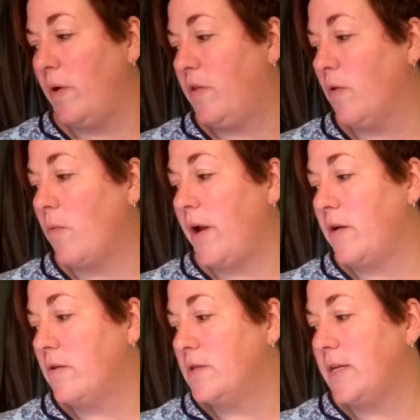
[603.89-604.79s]
with your
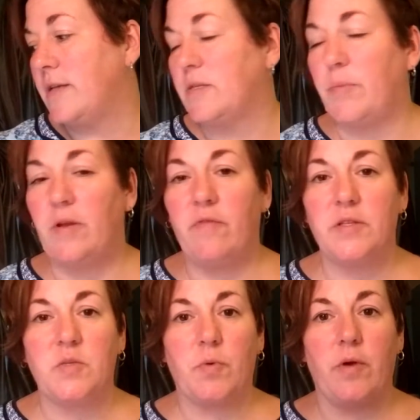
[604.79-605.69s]
writers as a bit of
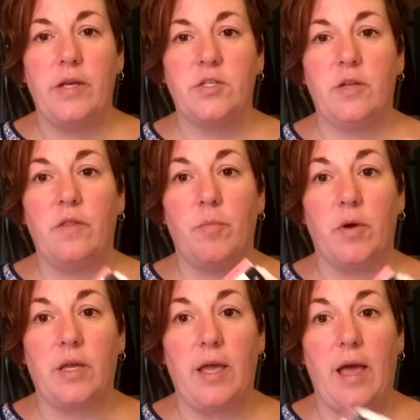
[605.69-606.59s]
inspiration, the
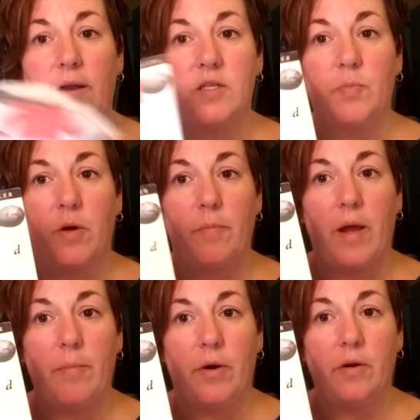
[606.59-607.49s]
book again is Bird
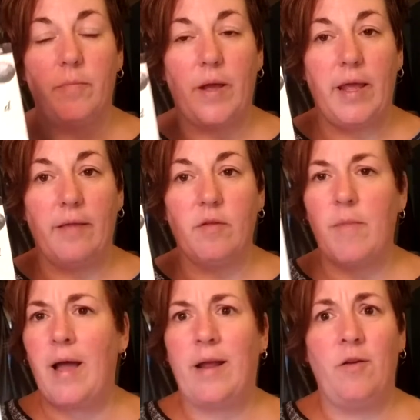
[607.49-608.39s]
by Bird by Anne
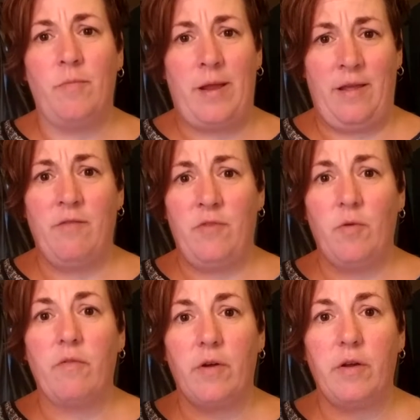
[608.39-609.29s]
Lamott. I know many of
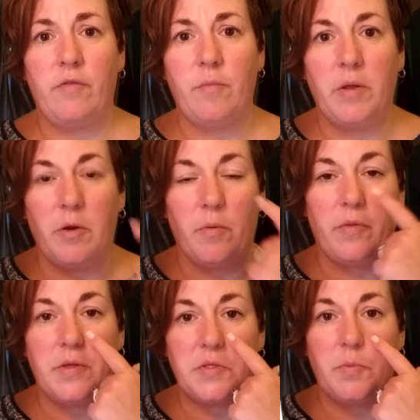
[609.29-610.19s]
you are very familiar
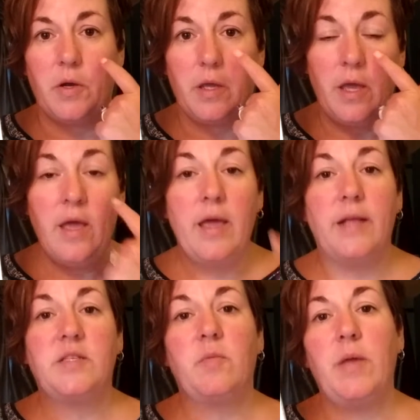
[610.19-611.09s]
with this book.
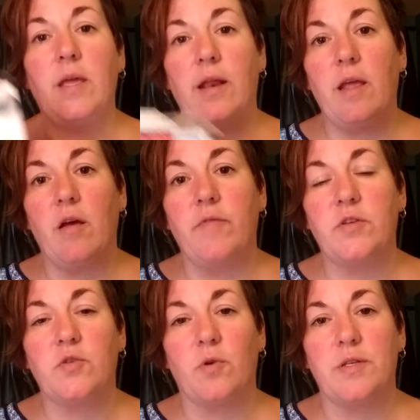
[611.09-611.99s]
It's the beginning of the
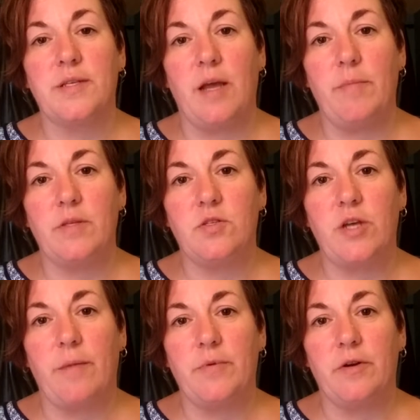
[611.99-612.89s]
short assignments
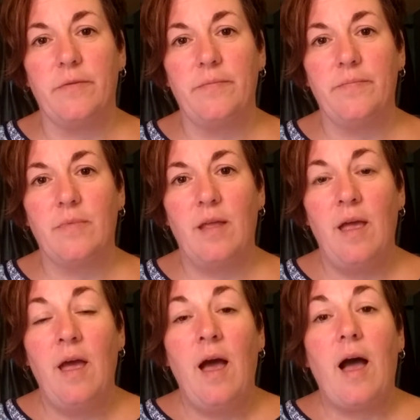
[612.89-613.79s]
chapter.
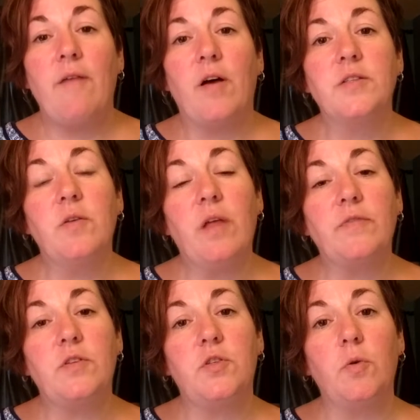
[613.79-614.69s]
I've also
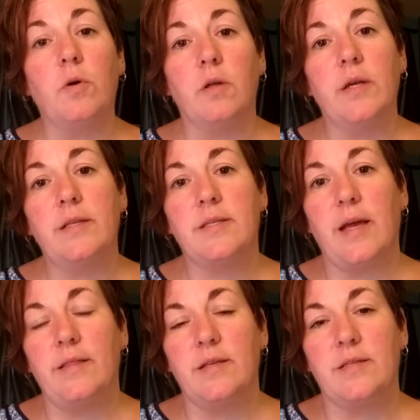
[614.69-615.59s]
left a tool
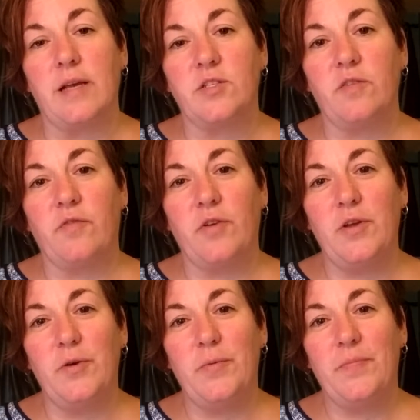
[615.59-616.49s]
inside this session for
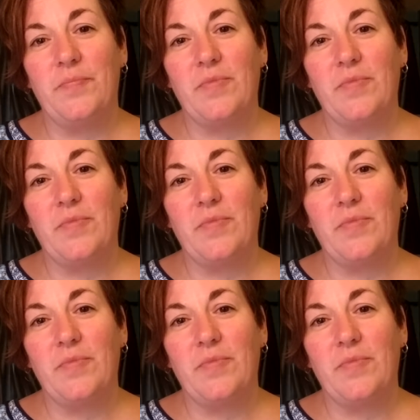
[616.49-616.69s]
you.